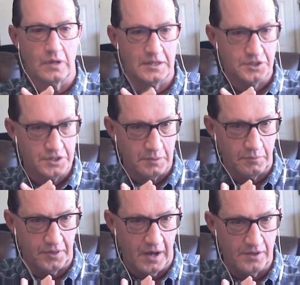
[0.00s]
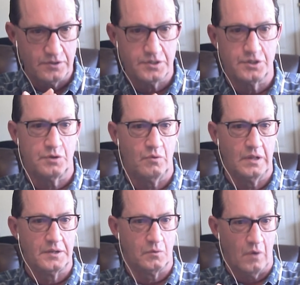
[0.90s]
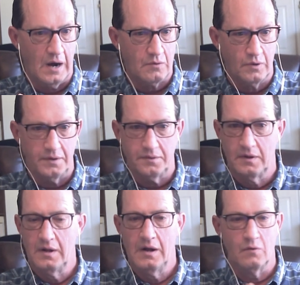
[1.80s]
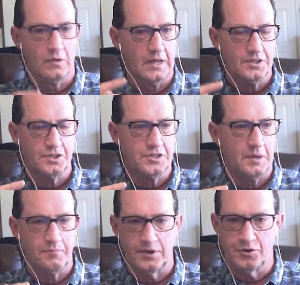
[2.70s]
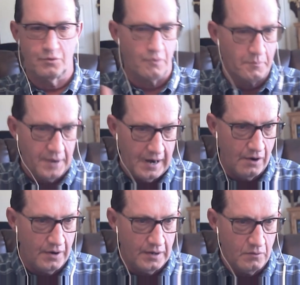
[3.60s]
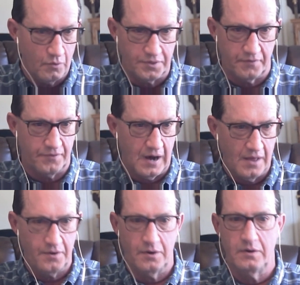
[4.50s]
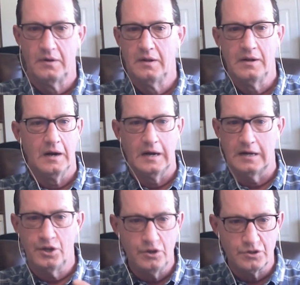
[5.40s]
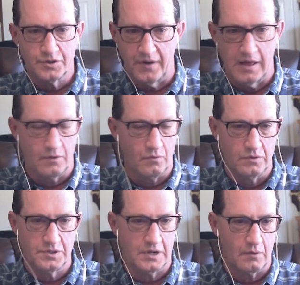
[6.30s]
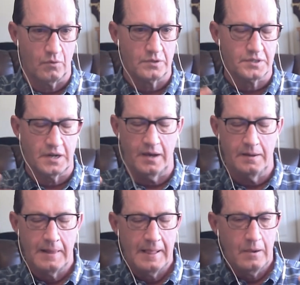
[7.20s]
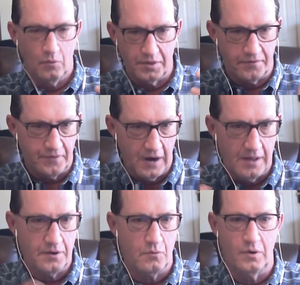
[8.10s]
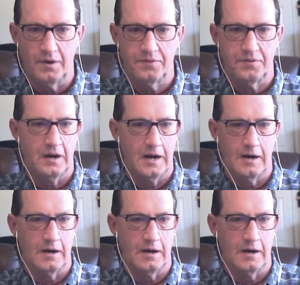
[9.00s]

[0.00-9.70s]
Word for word: a relationship with others that you're willing to walk with, a relationship that you're repairing with a father, uh, huge father wounds in our world today, with a father with, uh,